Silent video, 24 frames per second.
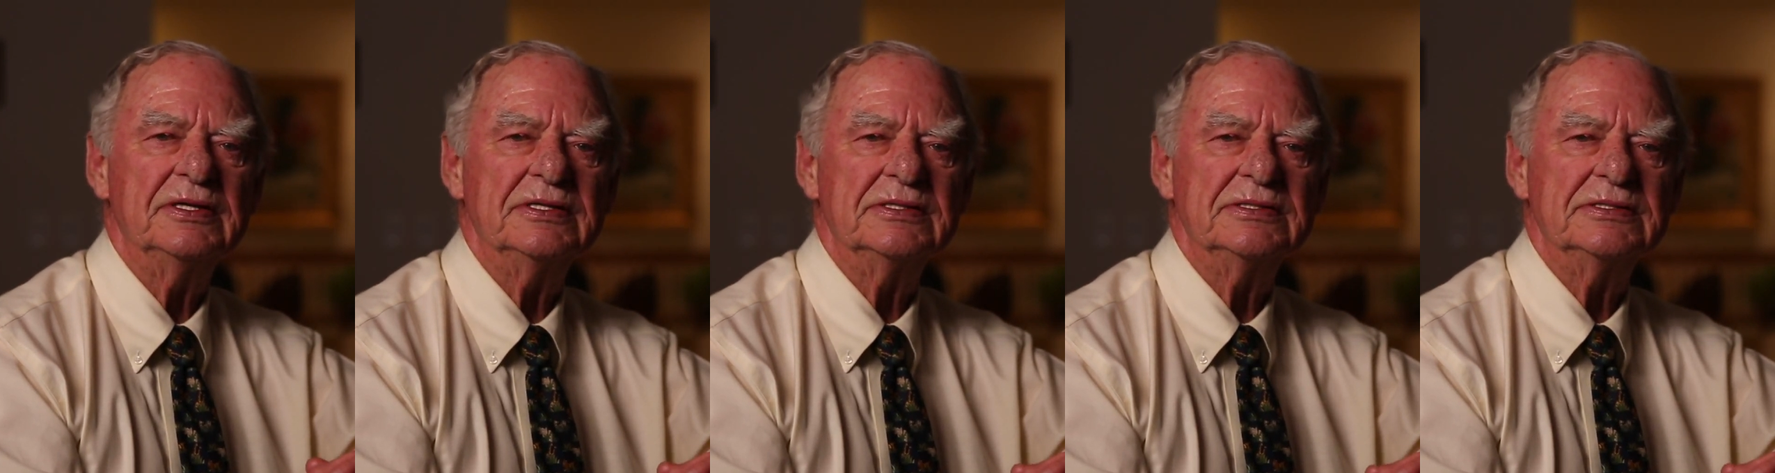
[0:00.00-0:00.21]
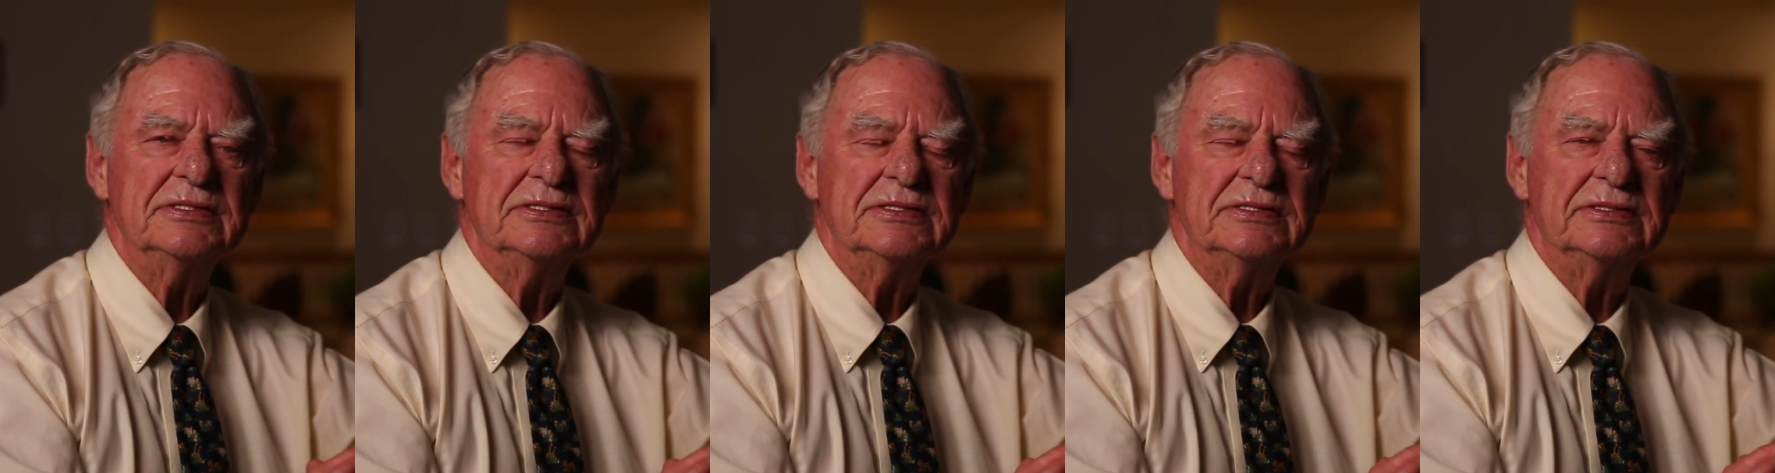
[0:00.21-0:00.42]

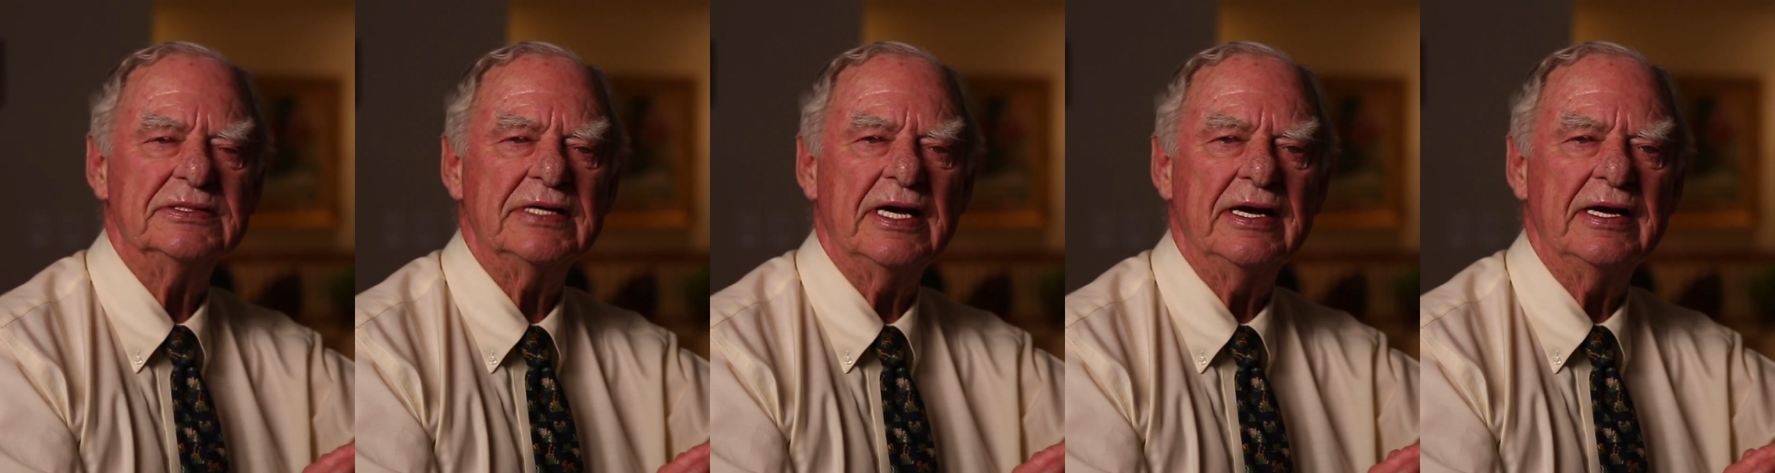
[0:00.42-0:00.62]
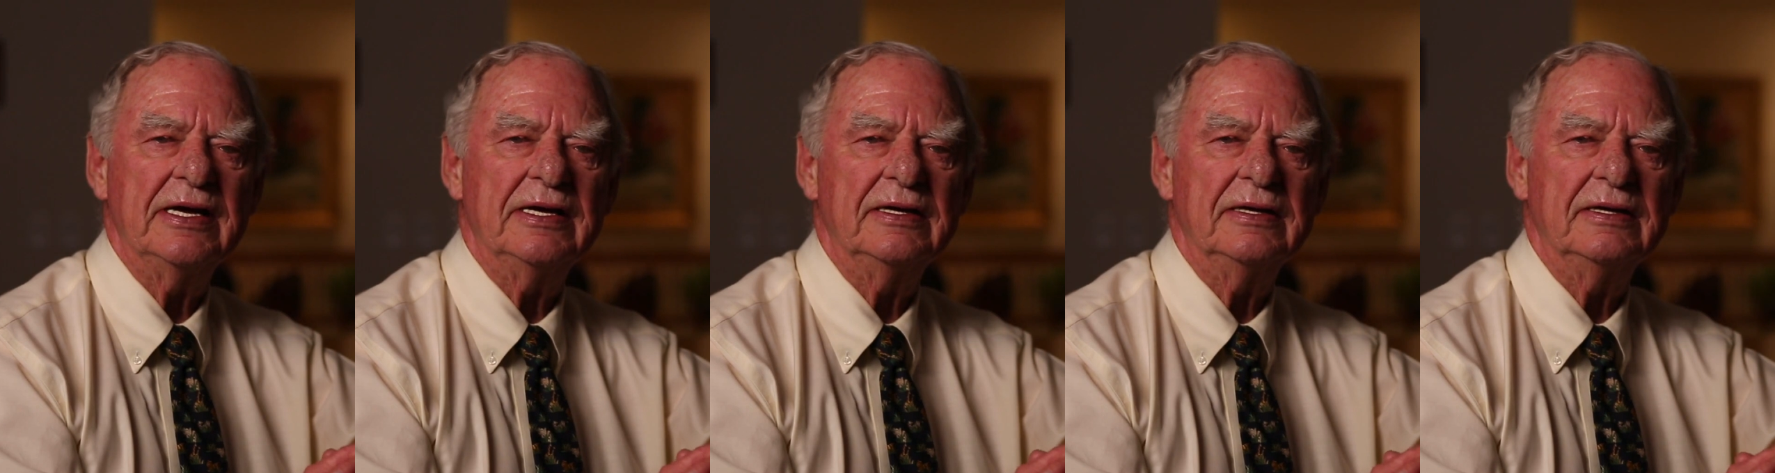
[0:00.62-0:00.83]
the
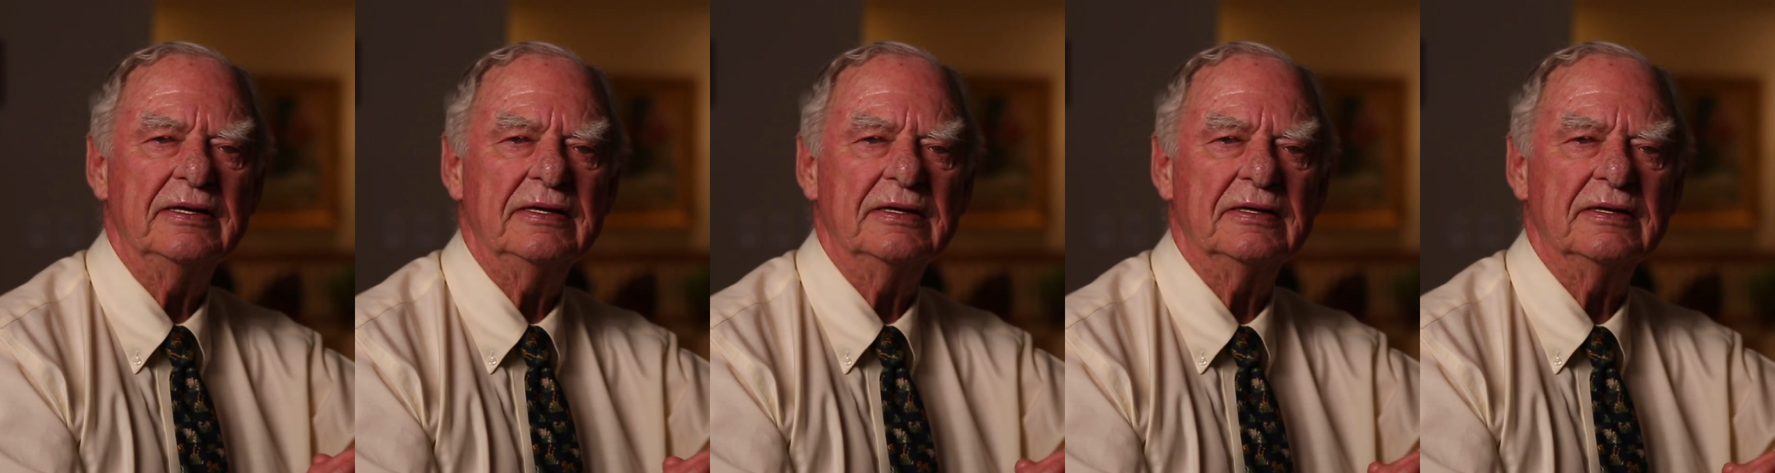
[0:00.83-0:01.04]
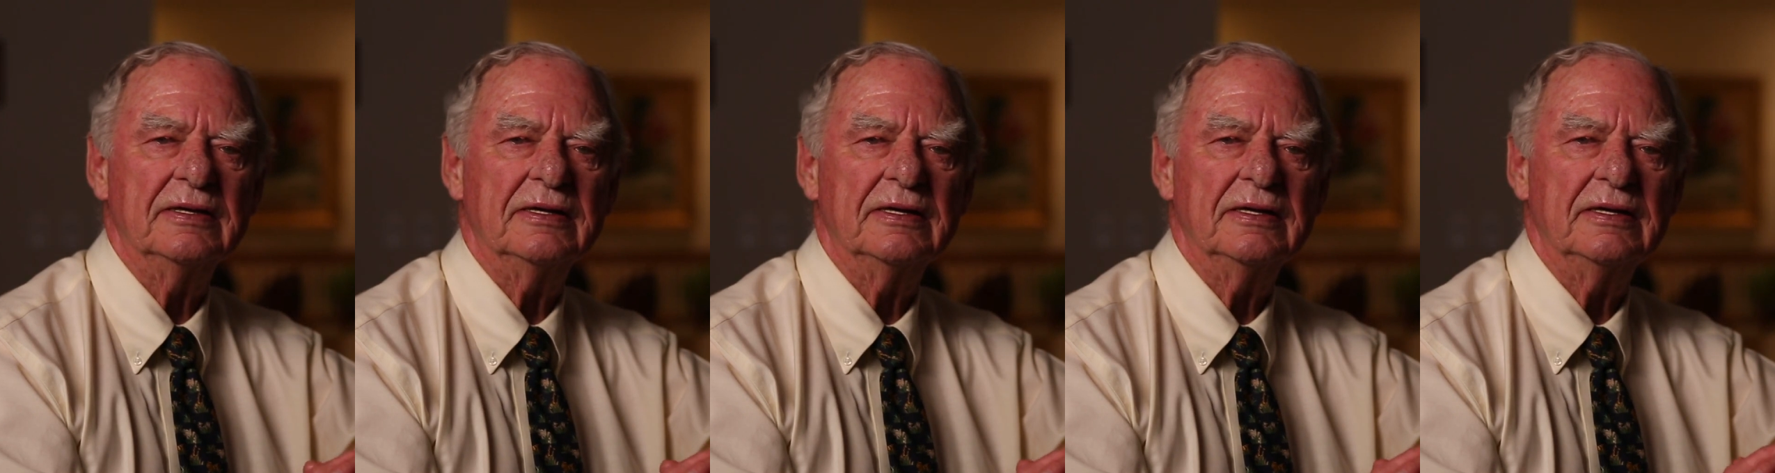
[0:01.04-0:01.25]

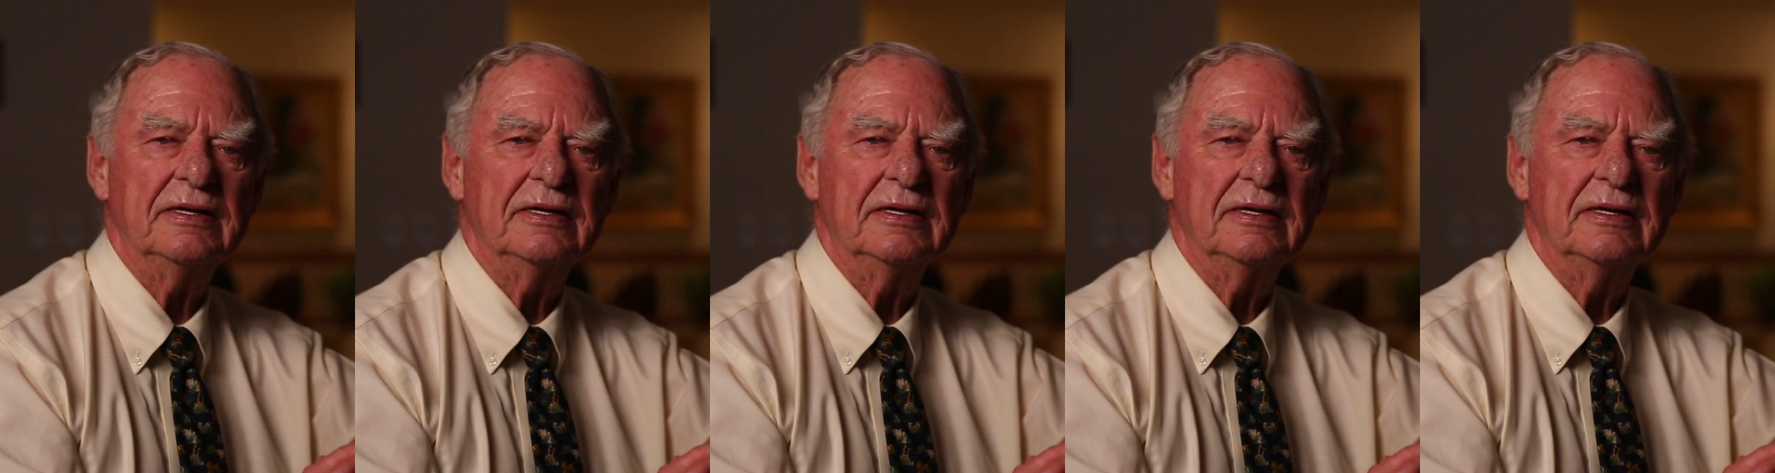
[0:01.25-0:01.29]
society